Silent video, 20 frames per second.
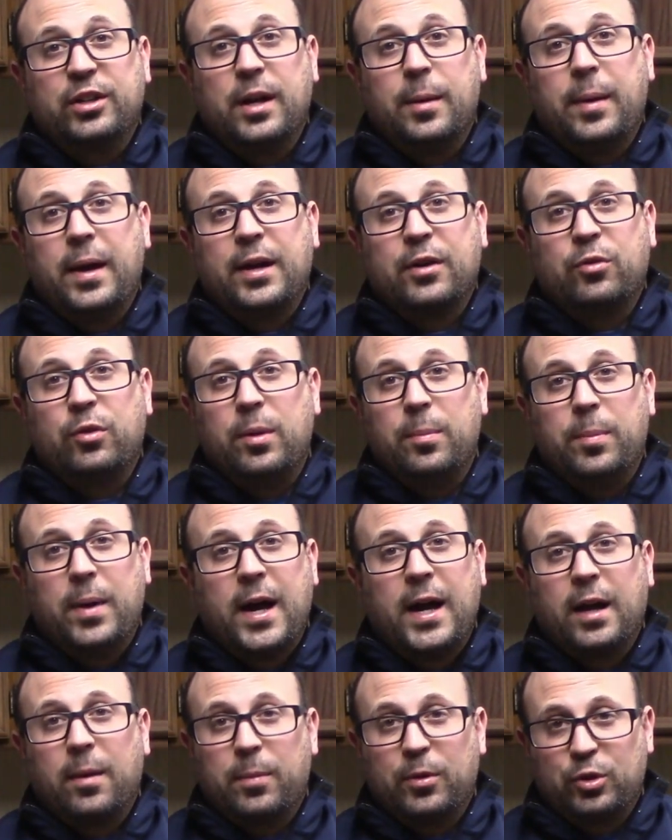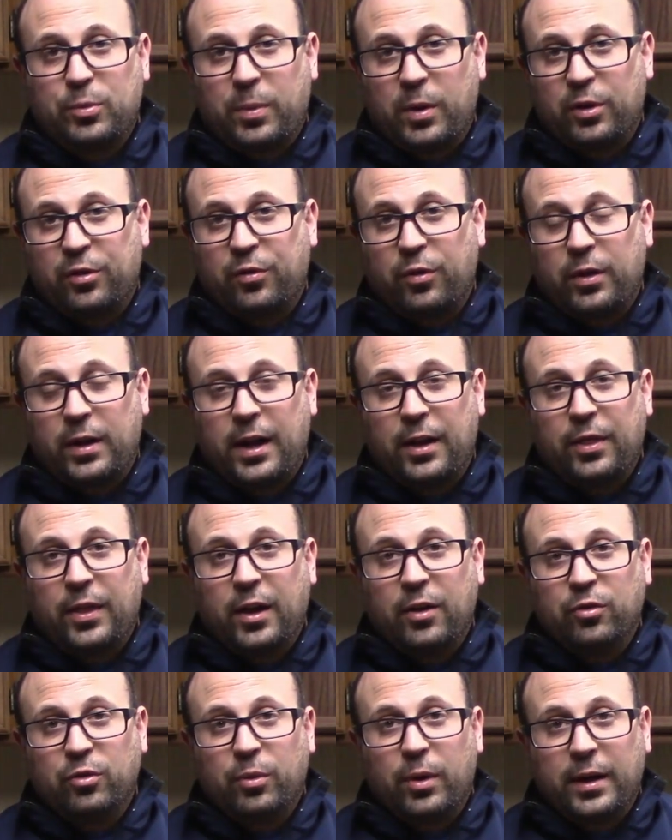I'm actually buying a bunch of parts for the
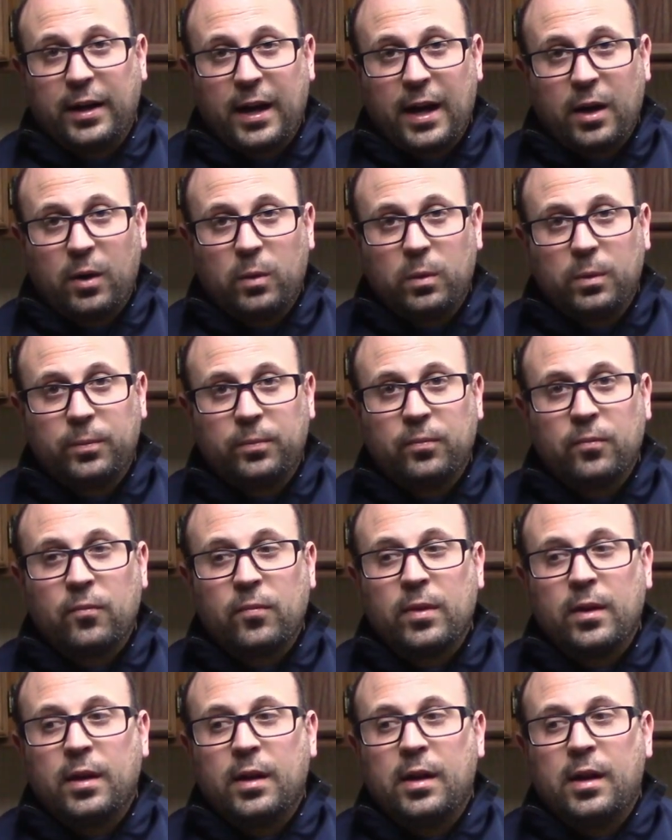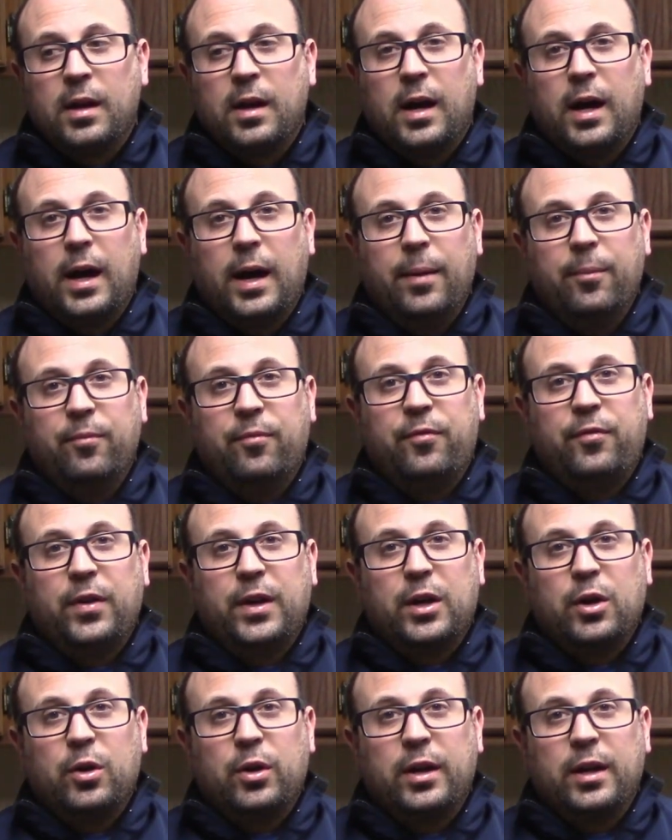9000 right now. I'm
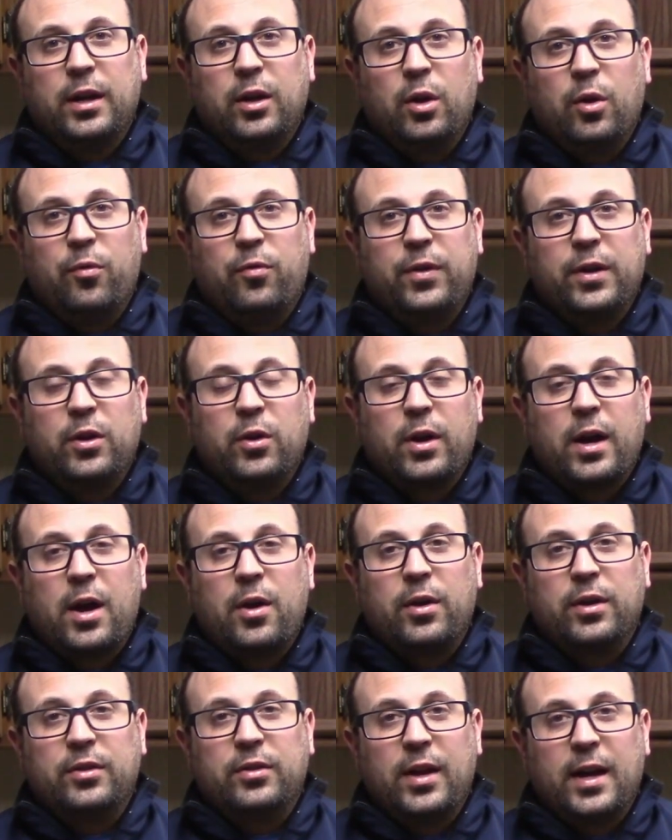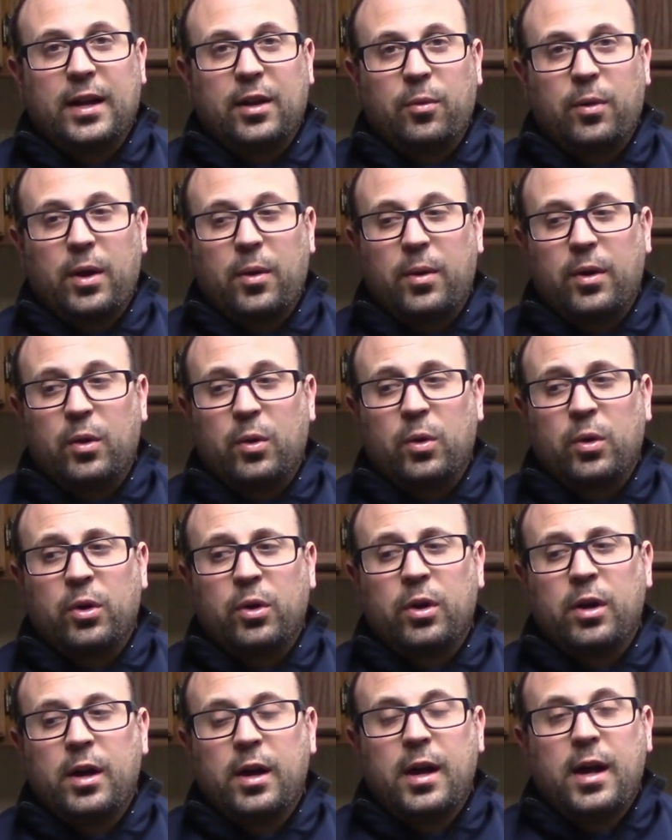figuring out exactly what I want to
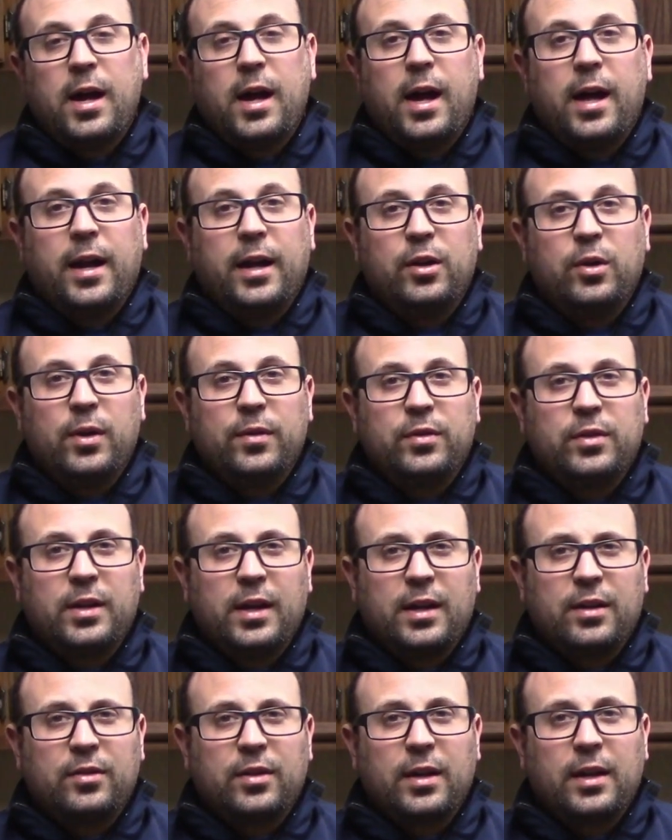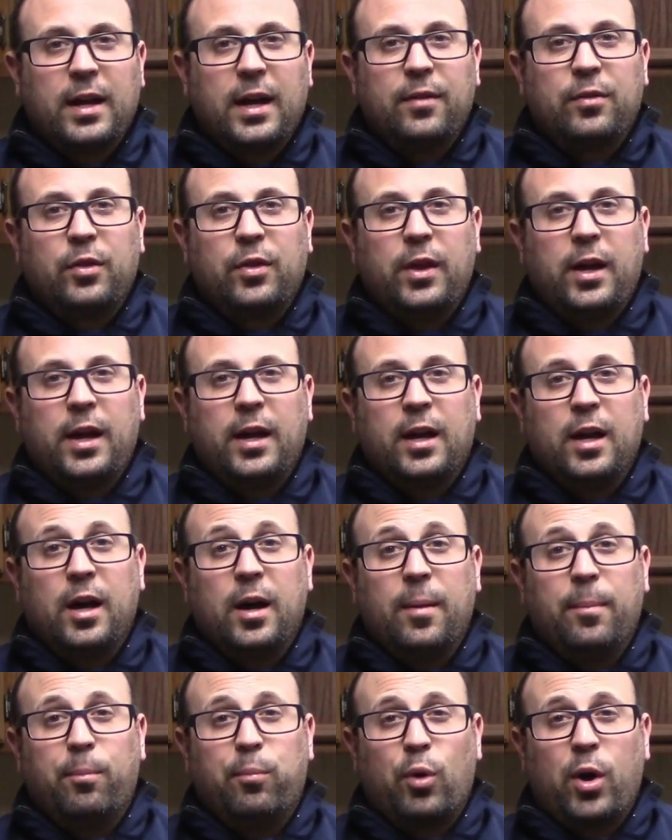order. And I do have to take a second. I have to thank
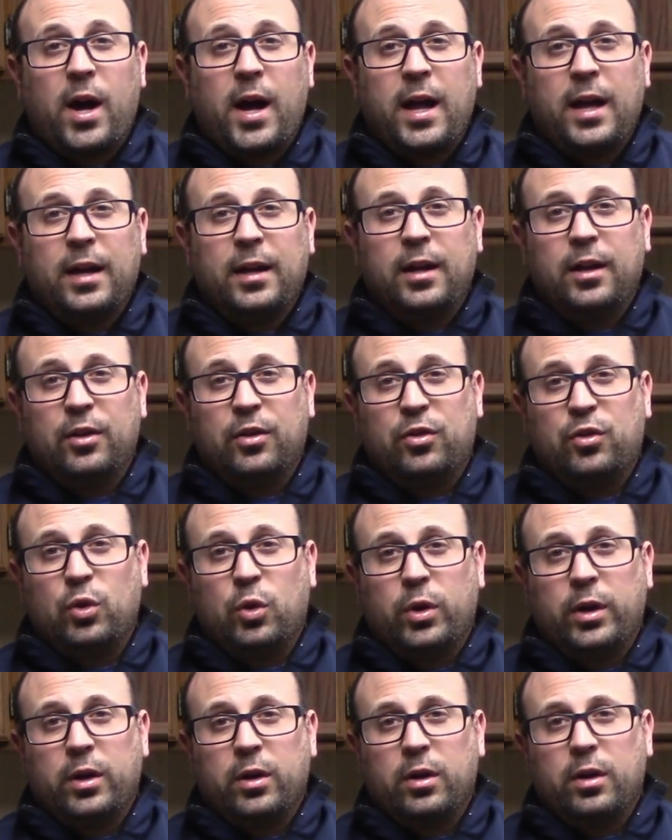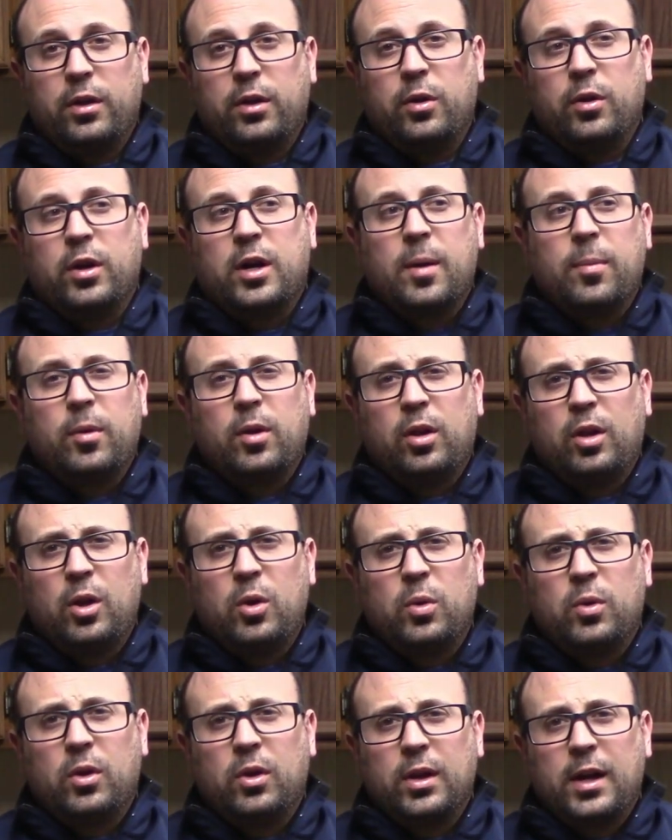Brian and Sawyer. They're a couple of
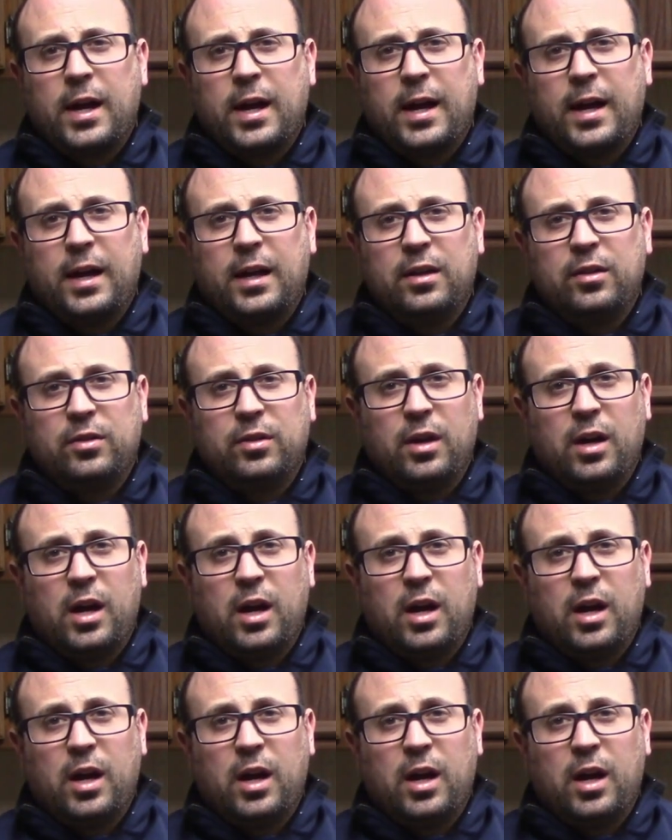local guys.